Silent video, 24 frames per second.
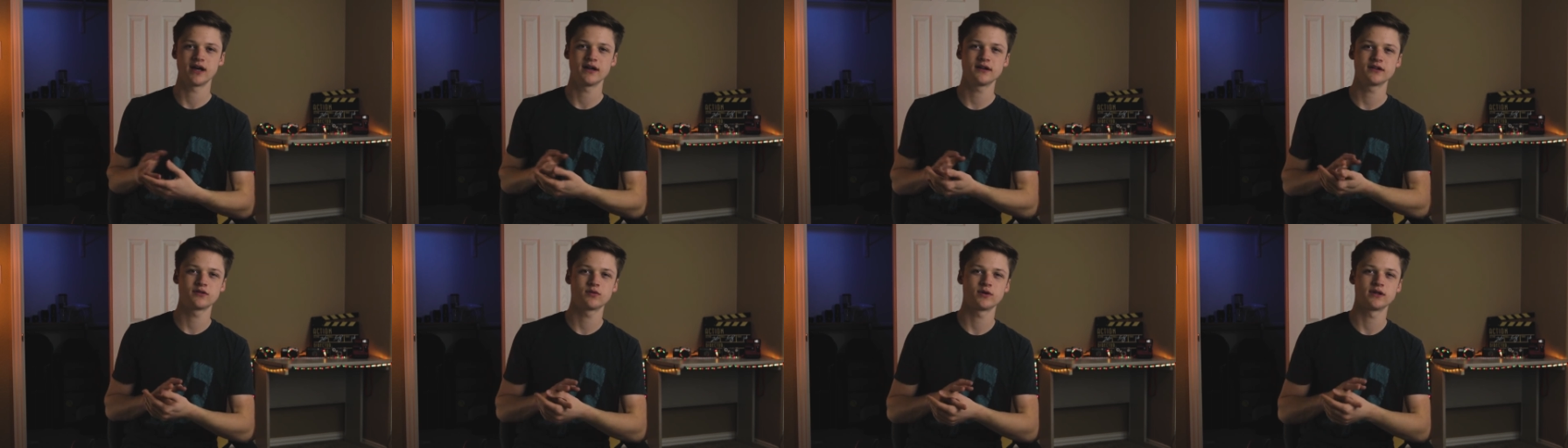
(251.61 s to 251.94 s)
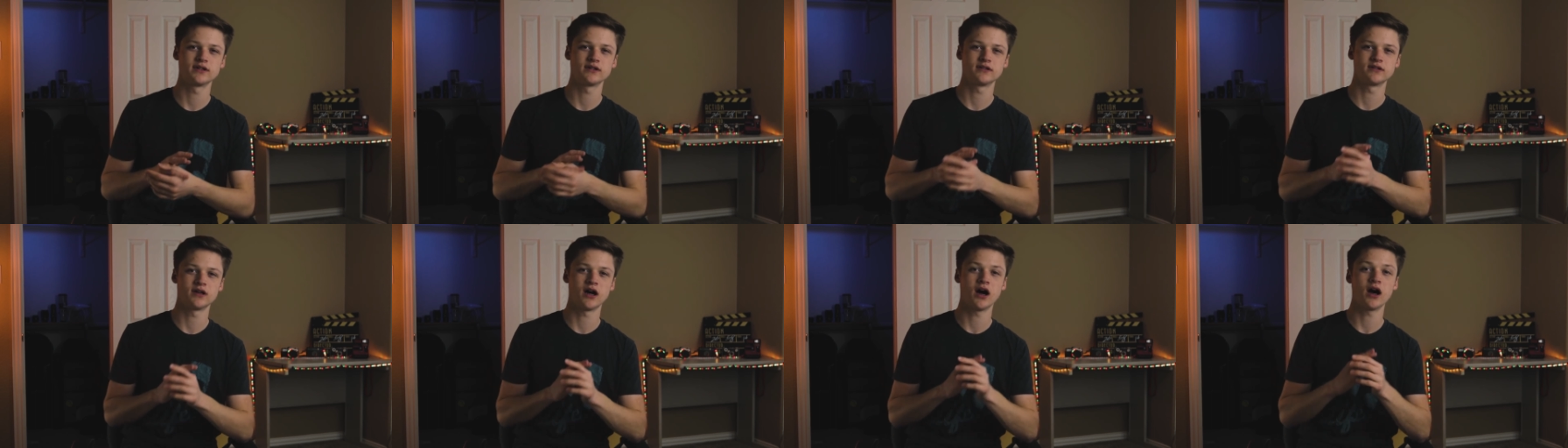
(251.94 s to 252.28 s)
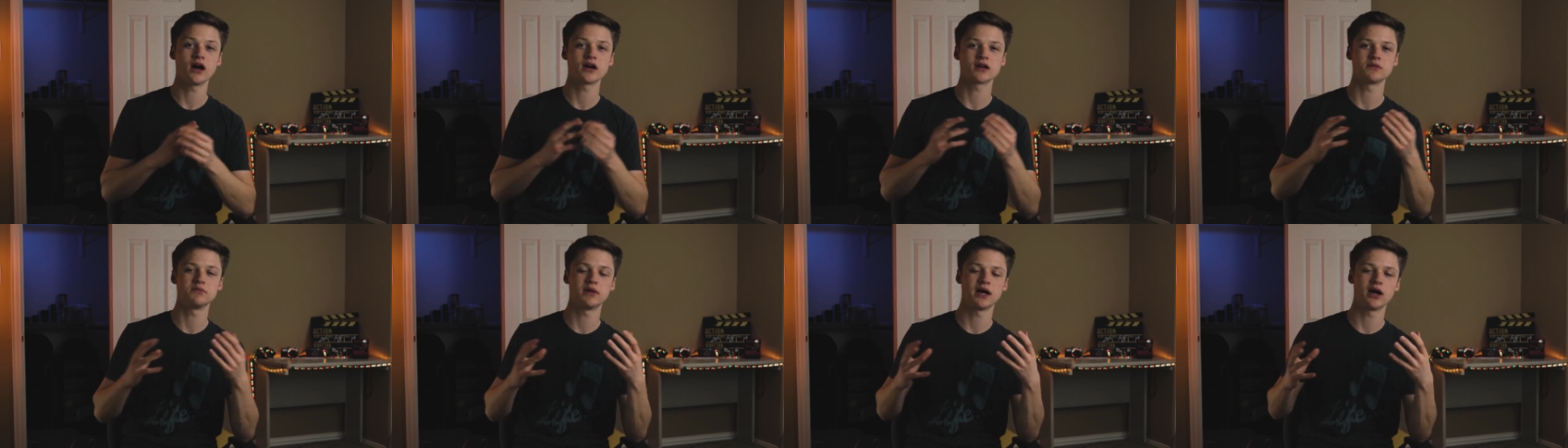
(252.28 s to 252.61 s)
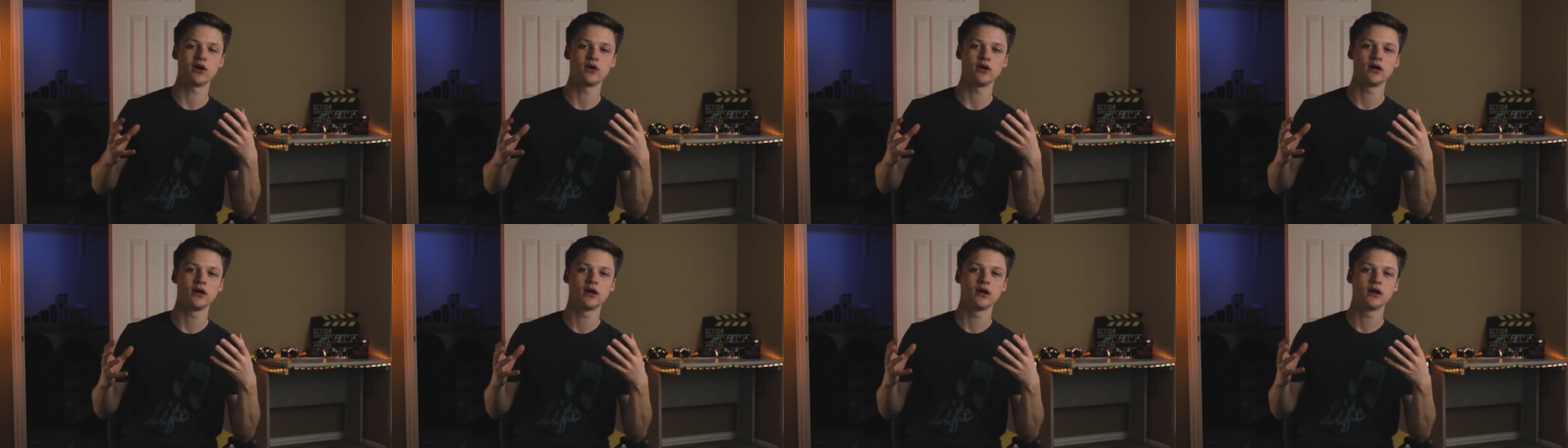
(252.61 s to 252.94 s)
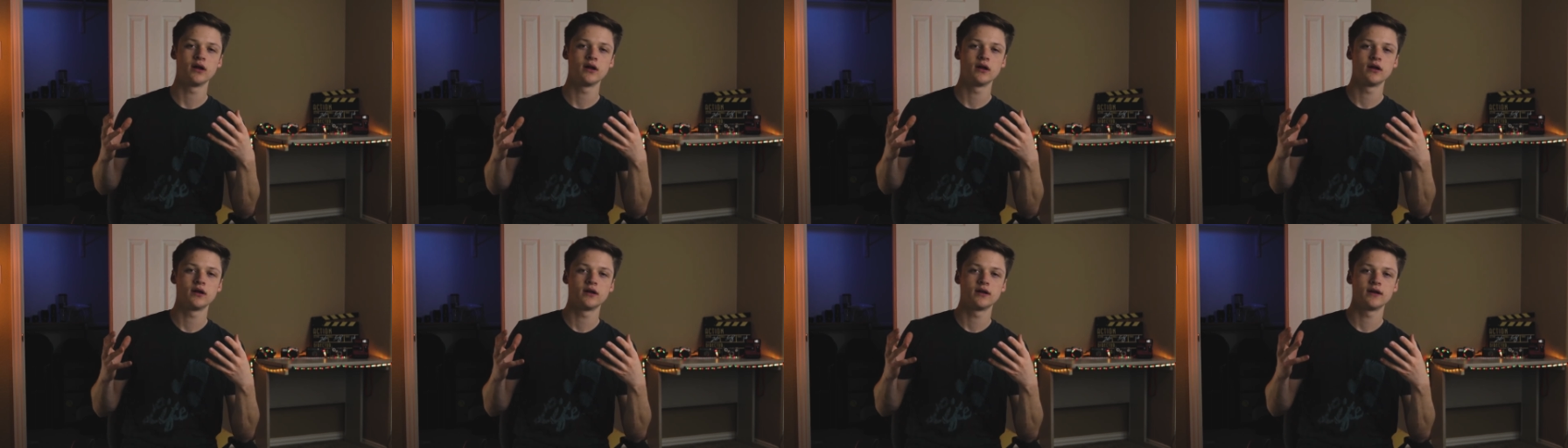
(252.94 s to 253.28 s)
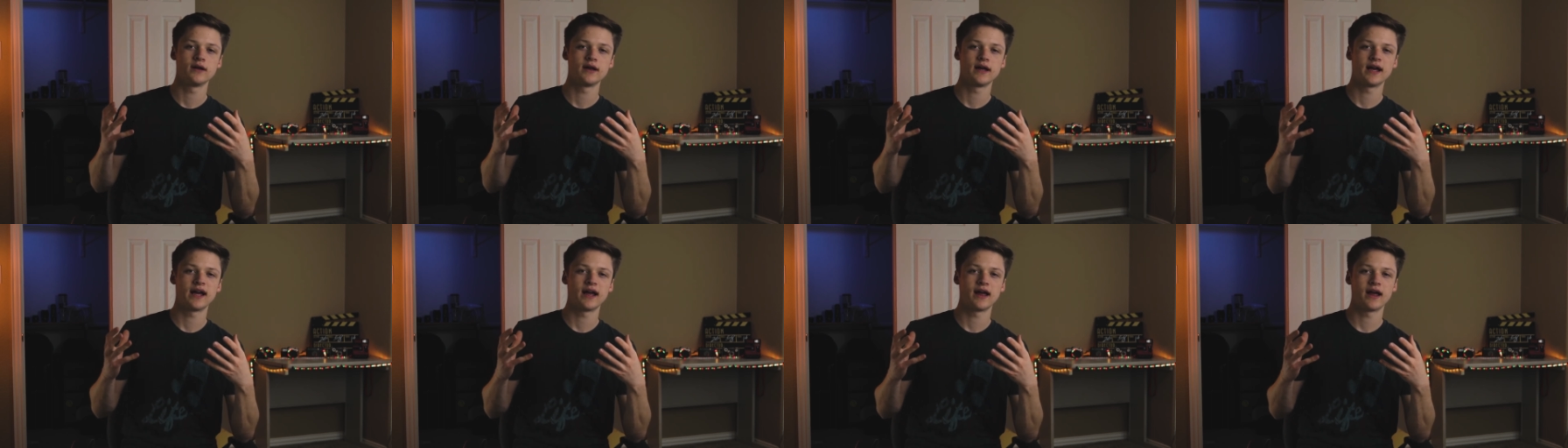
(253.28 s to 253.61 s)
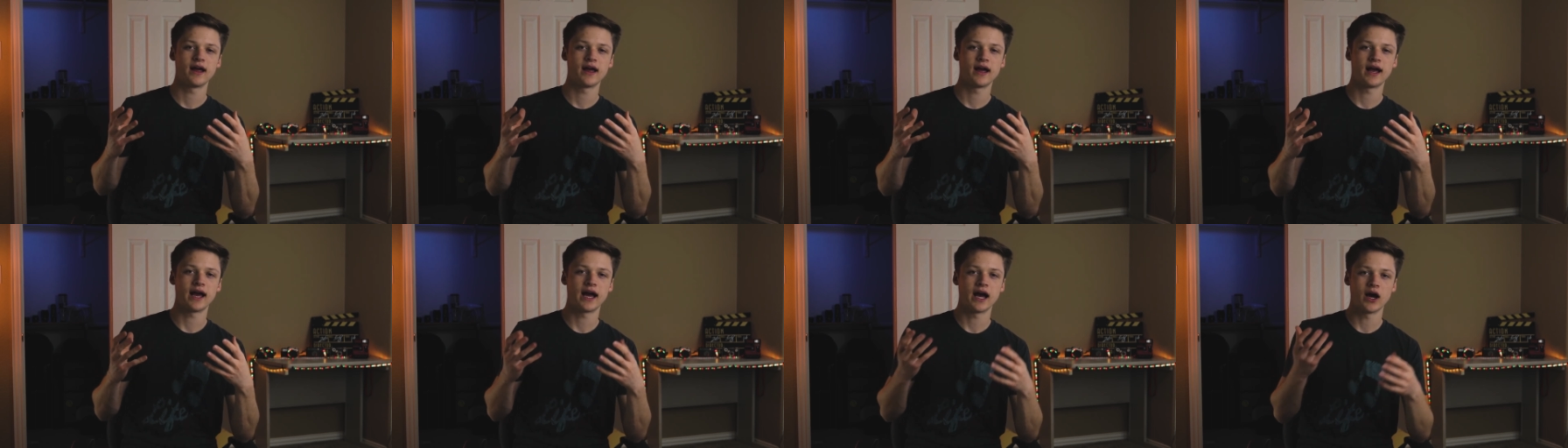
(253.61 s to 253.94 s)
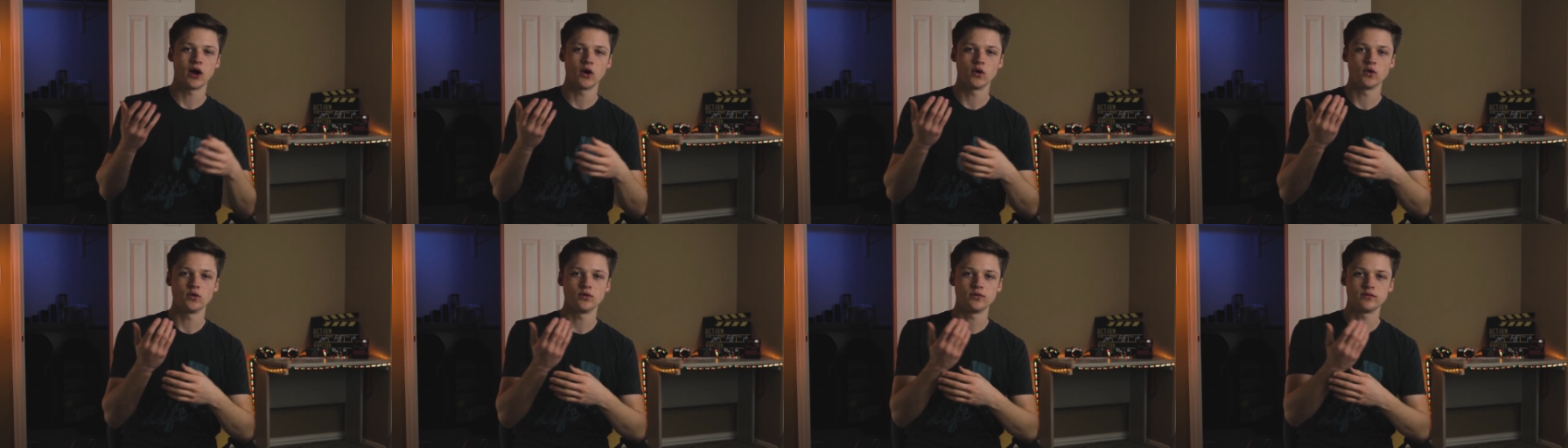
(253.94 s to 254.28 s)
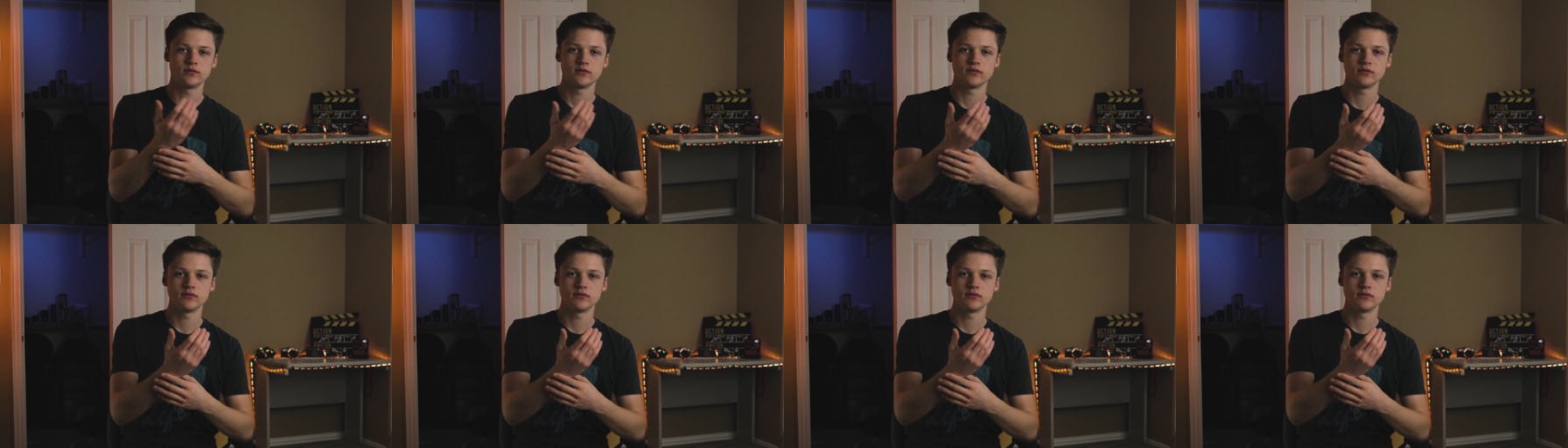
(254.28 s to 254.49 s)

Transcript: I just wanted to talk about how